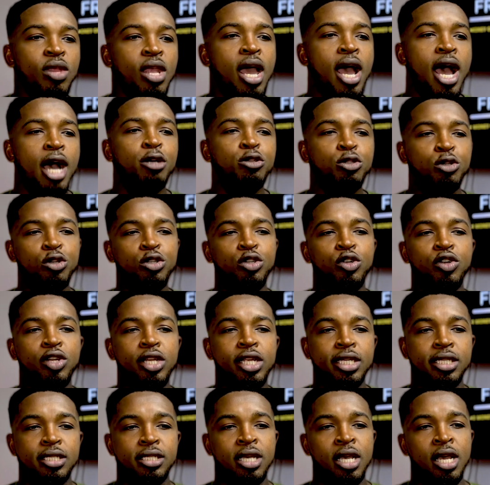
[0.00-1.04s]
How do you do
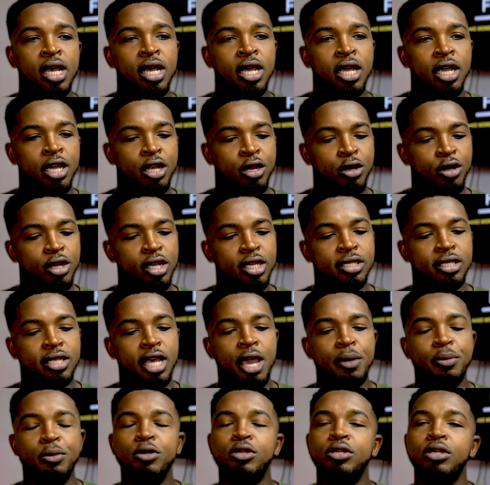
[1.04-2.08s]
this? It's
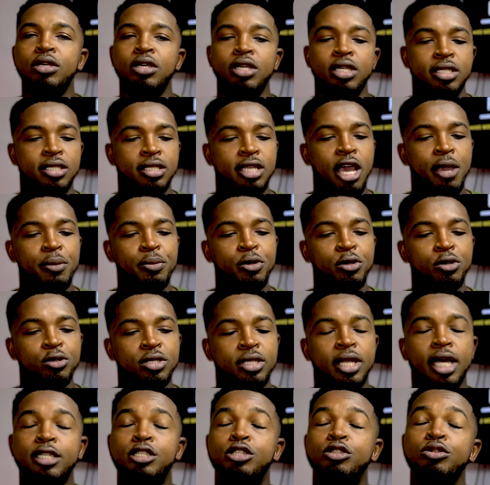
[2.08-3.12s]
time you
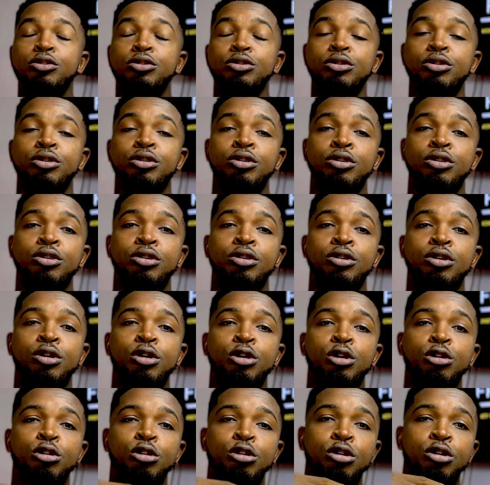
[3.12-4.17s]
start to
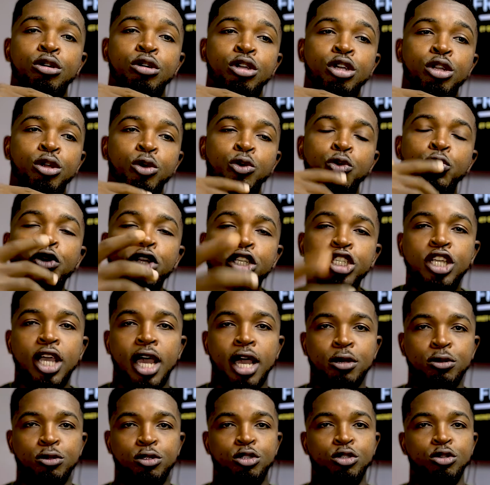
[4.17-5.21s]
reach
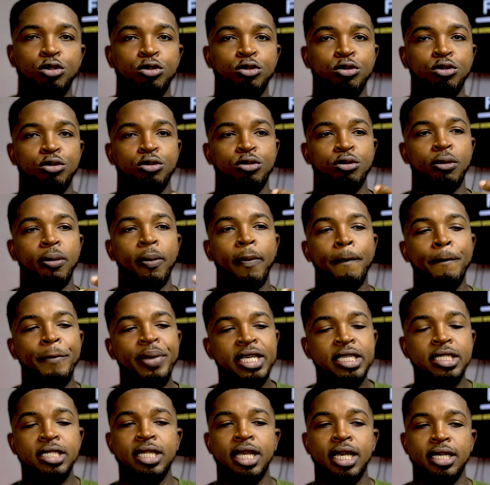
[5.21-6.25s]
out to
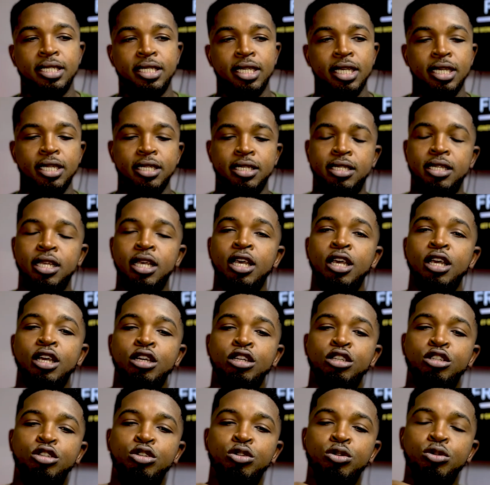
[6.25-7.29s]
businesses,
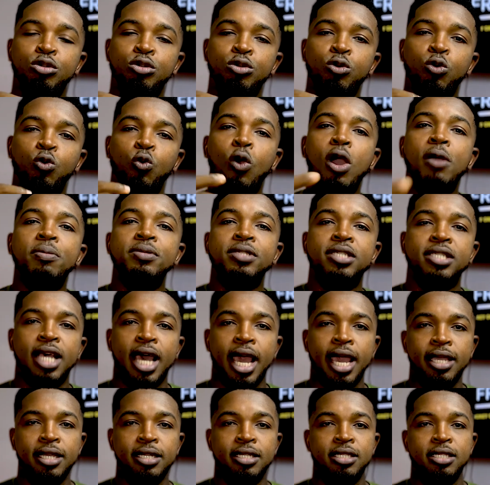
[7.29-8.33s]
to
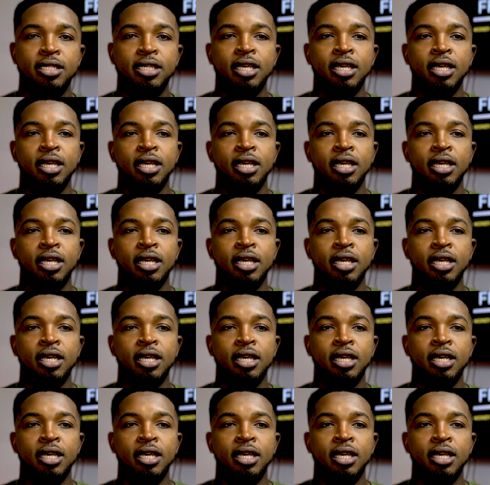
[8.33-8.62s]
websites,